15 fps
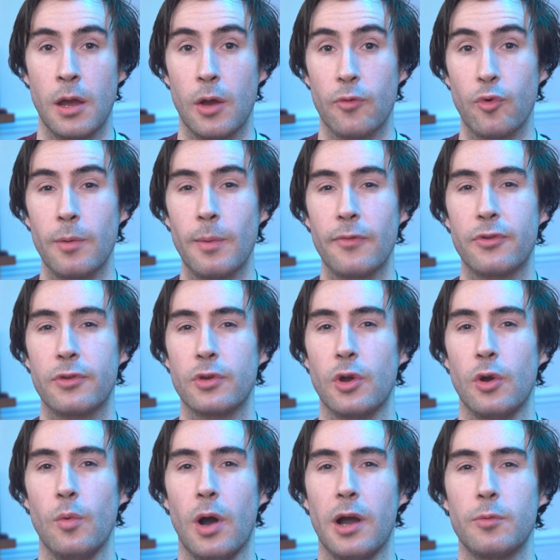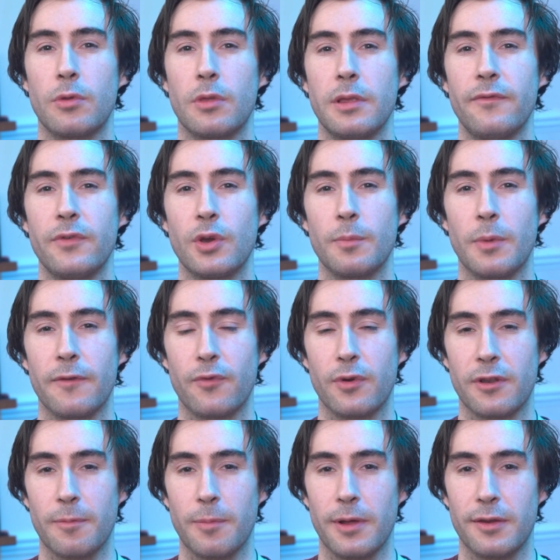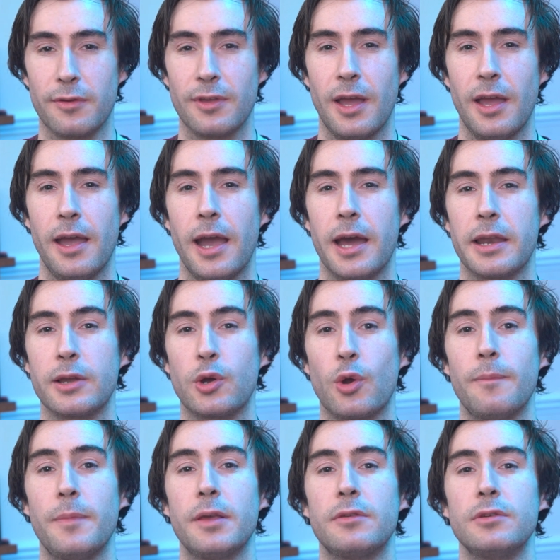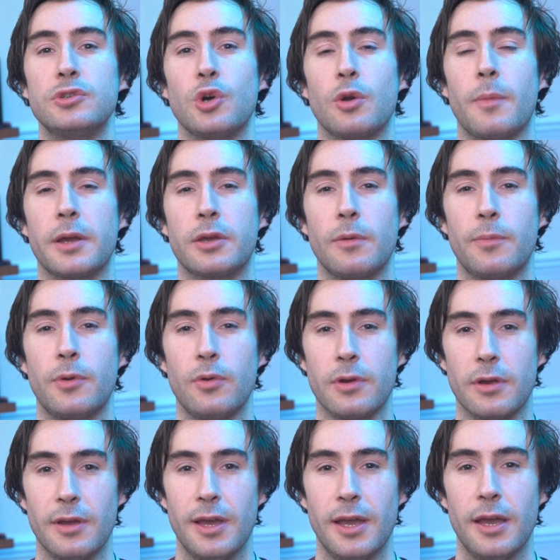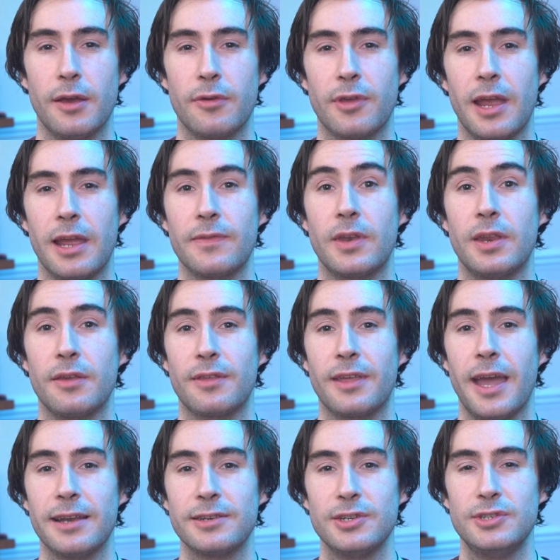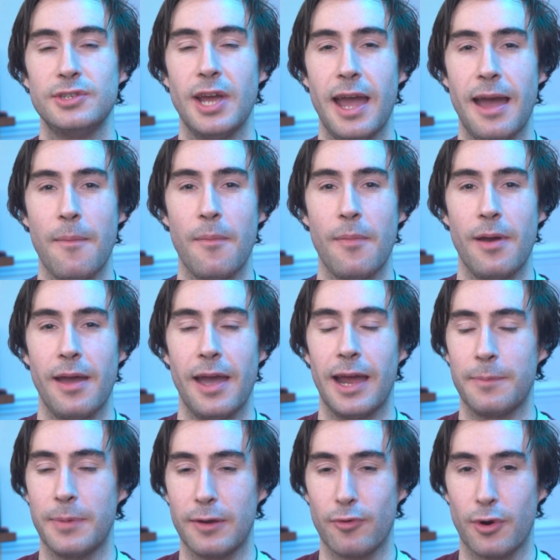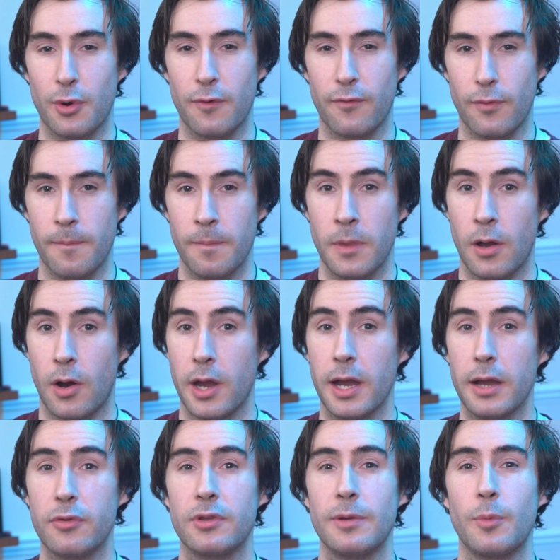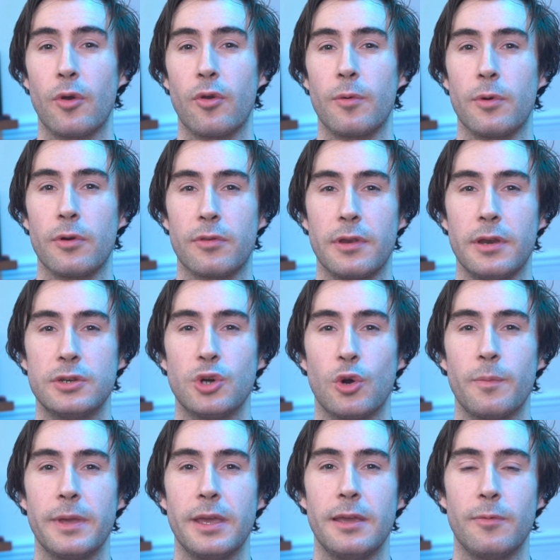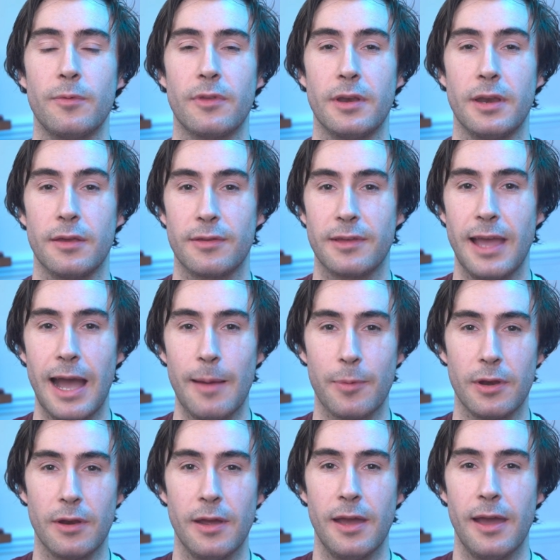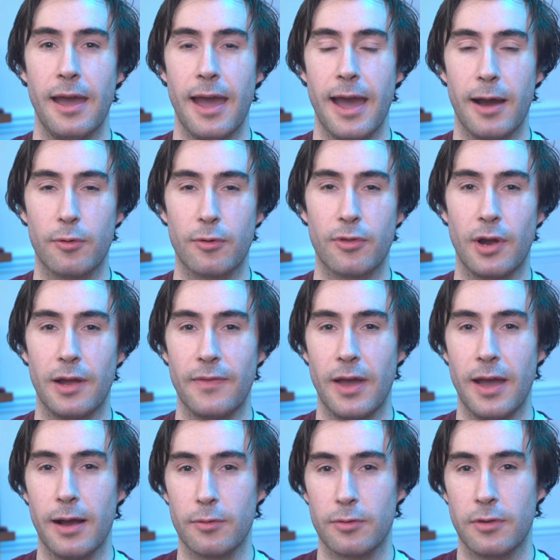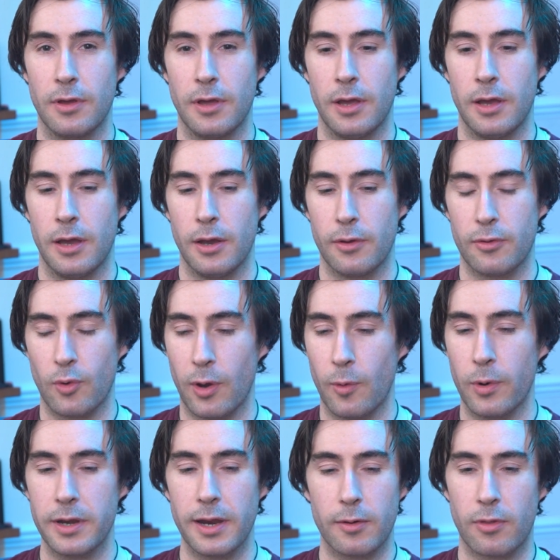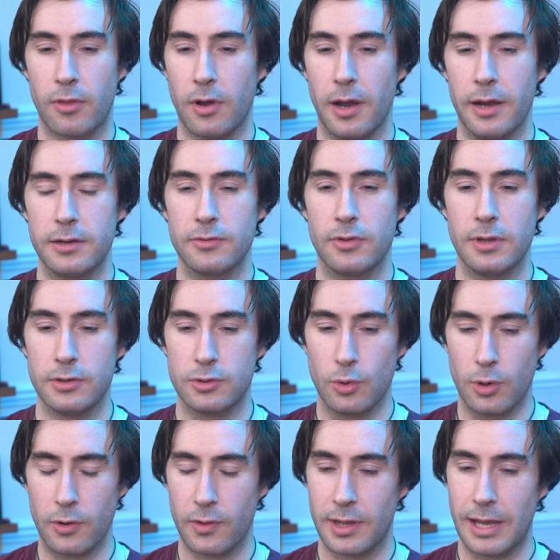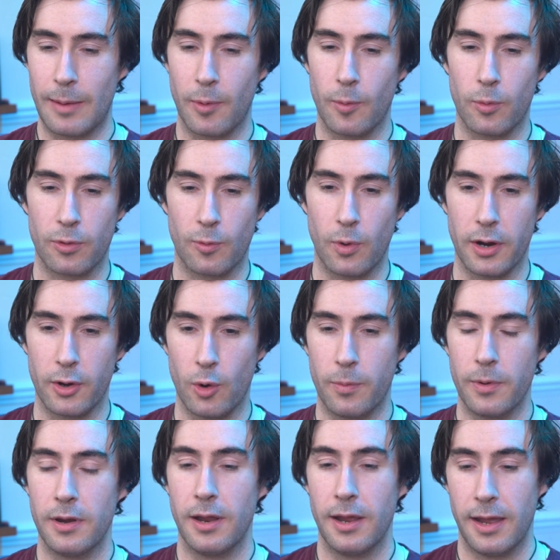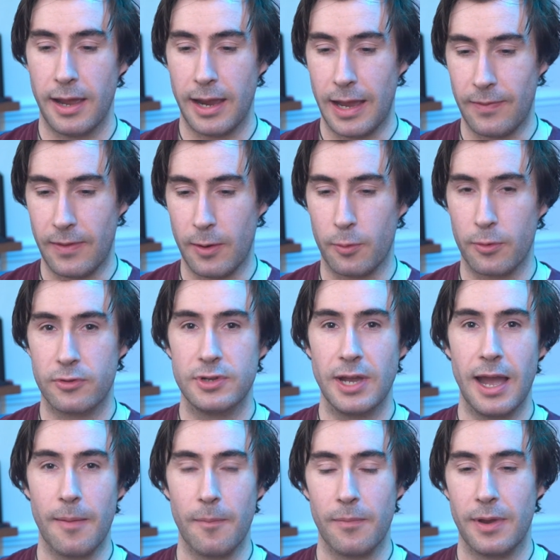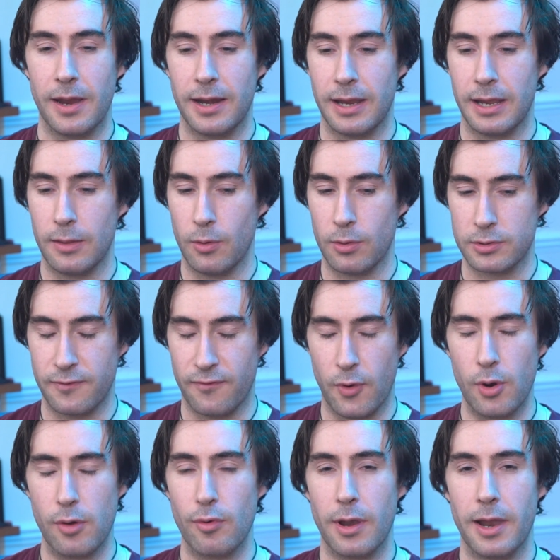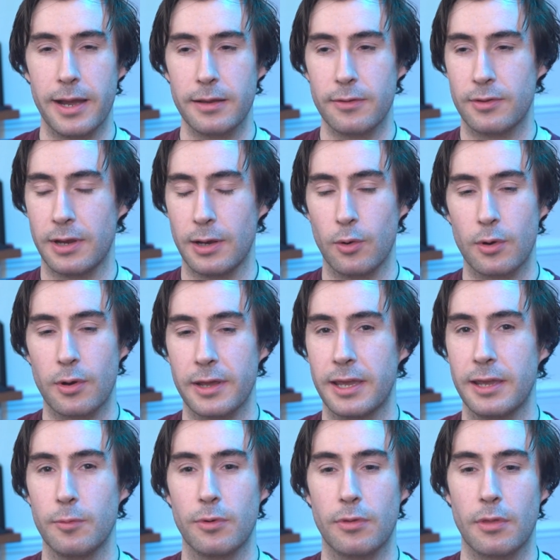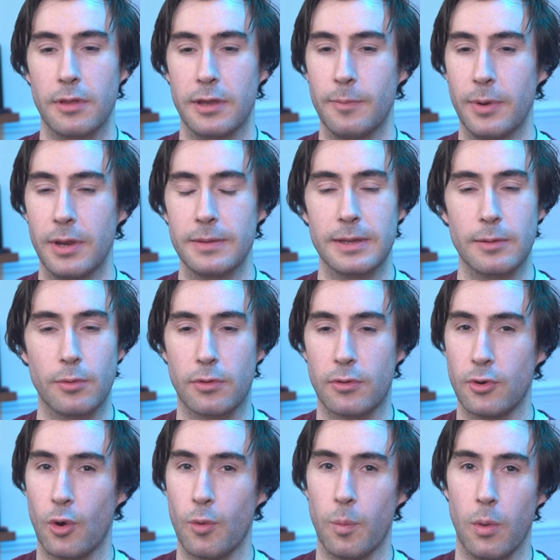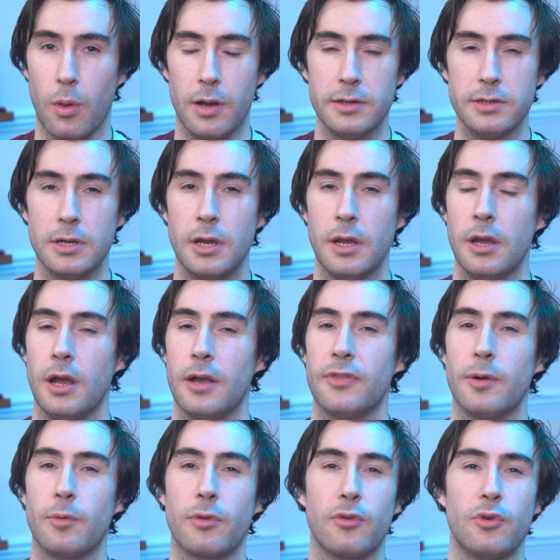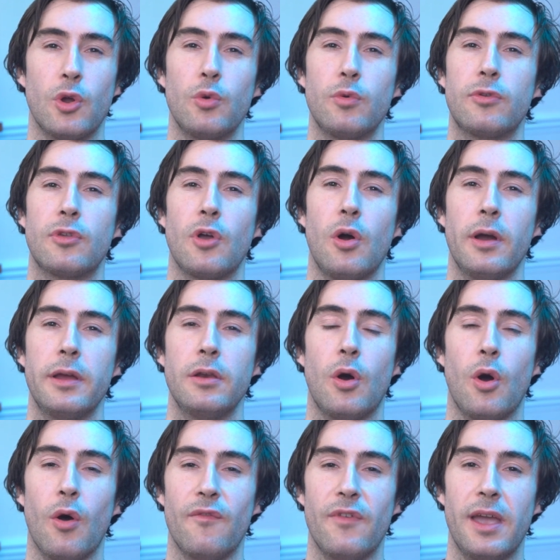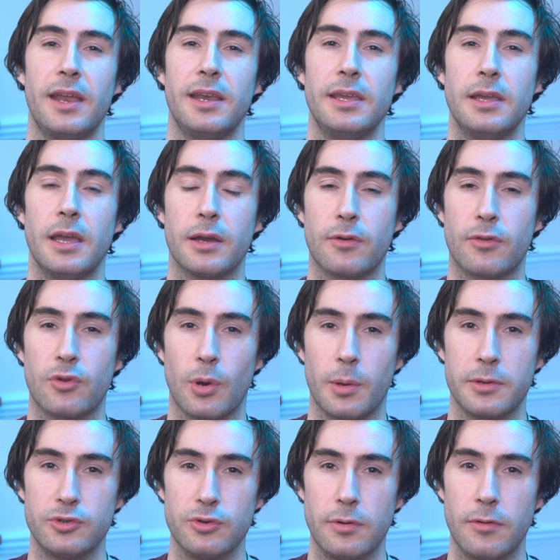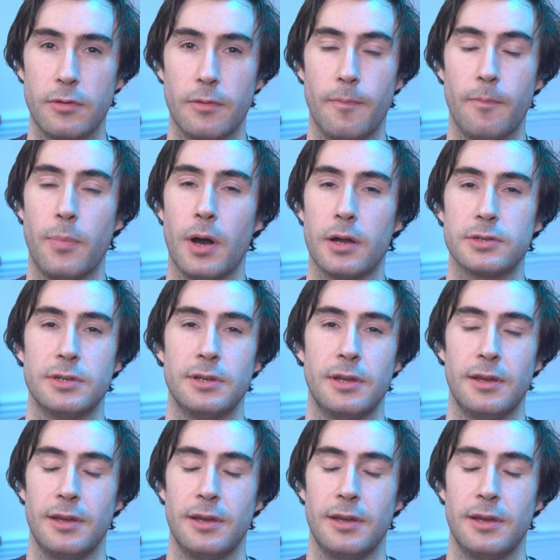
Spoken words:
3 months ago, I was living at my friend's place and I got a message on my computer saying that his cat, Tam, had been run over. I asked him where he was and he told me he was in his cabin outside the house. So I went outside, the door to the cabin was wide open, and there was Tam, and he looked very relaxed. He looked like he was sleeping. There was no blood. There was no sign of any external injuries, but